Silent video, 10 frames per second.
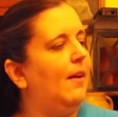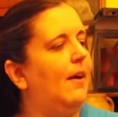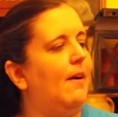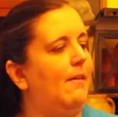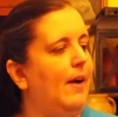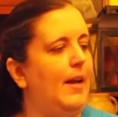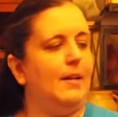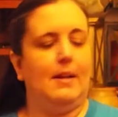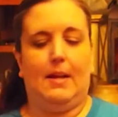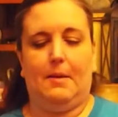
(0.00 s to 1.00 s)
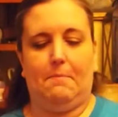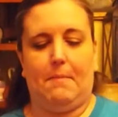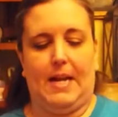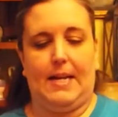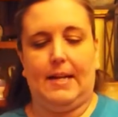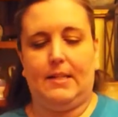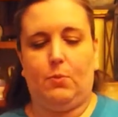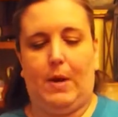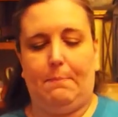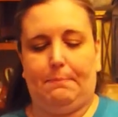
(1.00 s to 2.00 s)
Alright, my next
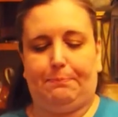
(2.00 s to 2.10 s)
whip